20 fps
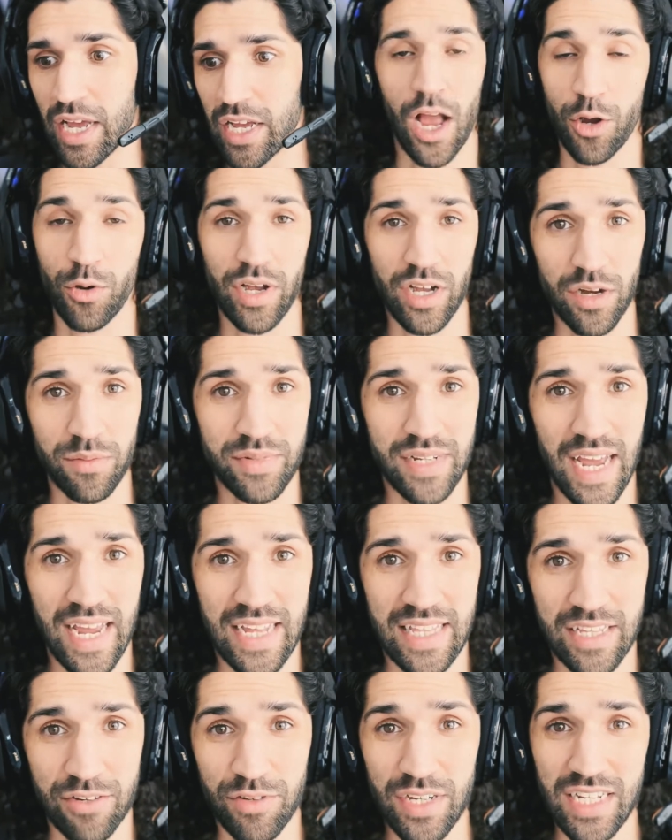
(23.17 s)
A quick
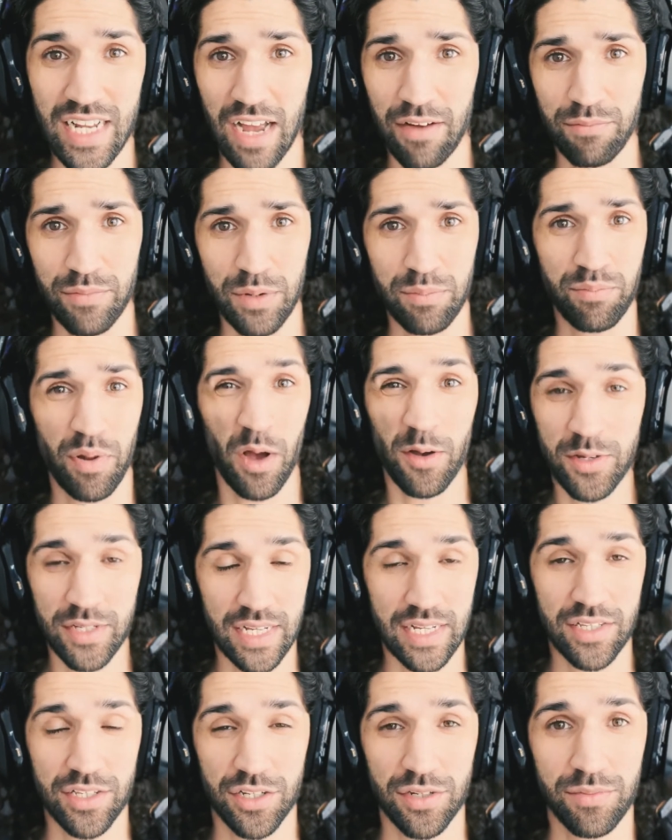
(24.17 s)
update: the reason I haven't been
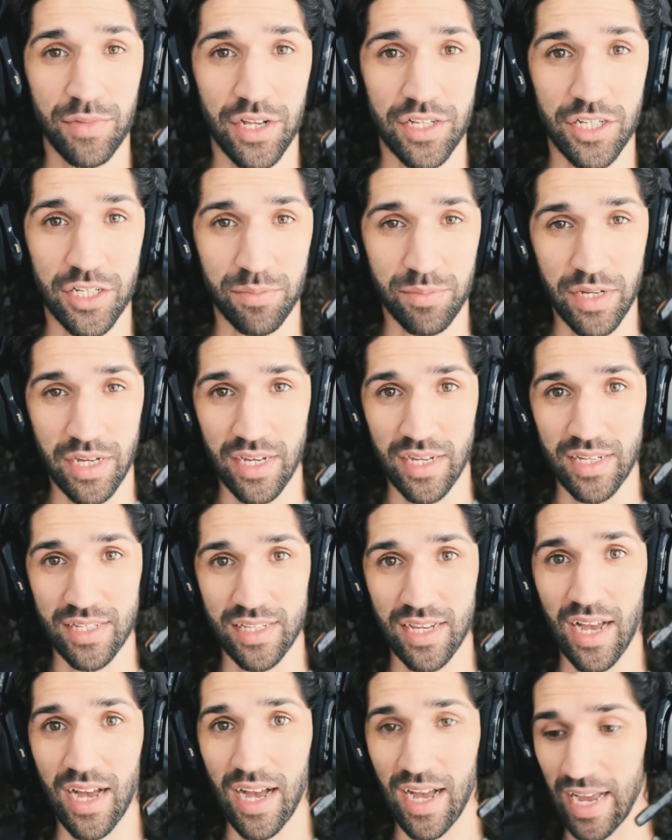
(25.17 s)
posting too much is
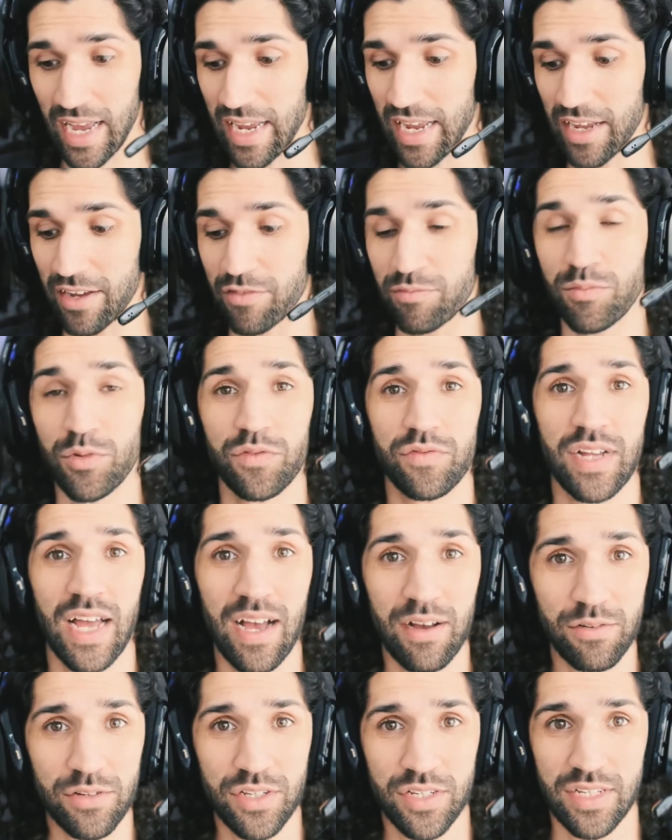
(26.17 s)
because I have moved
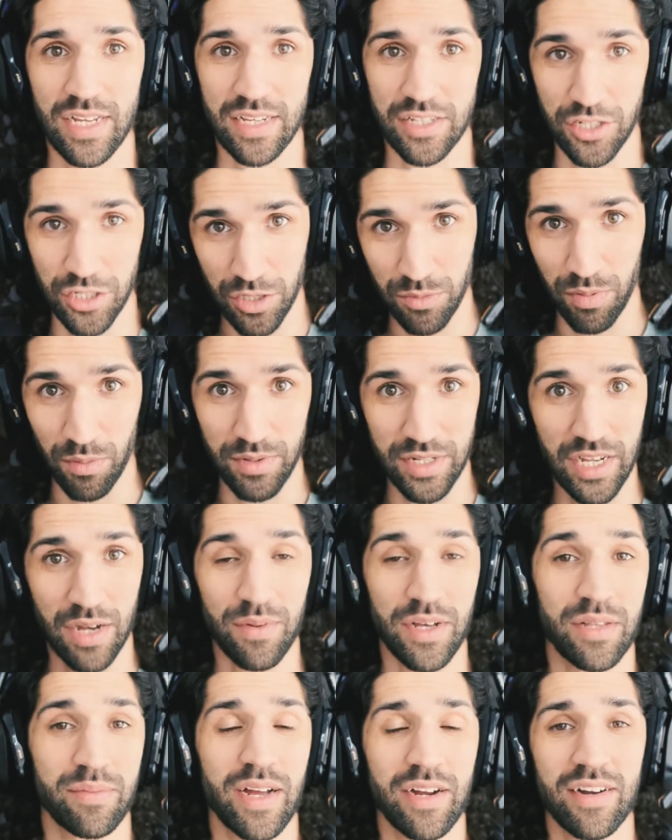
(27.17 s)
house, as you can probably tell
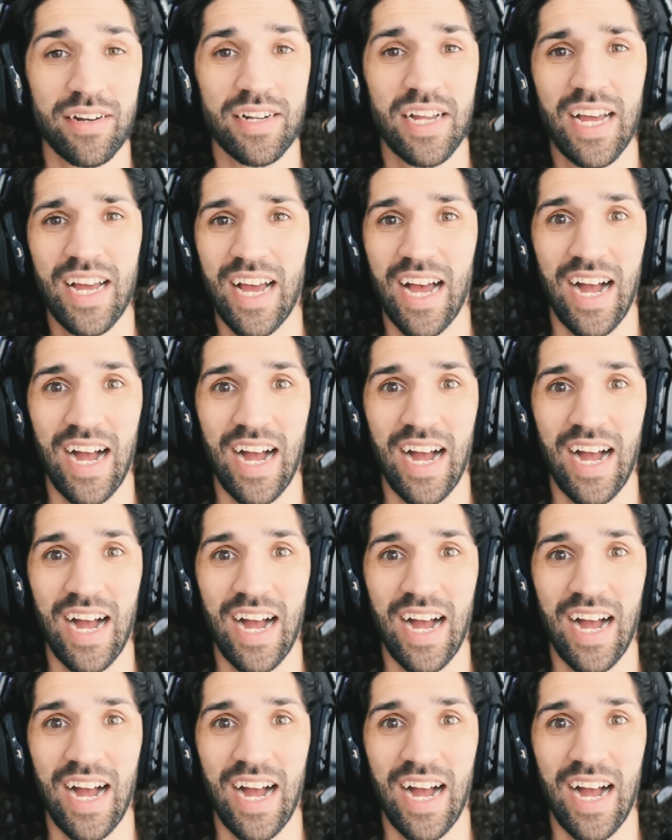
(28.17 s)
by the background.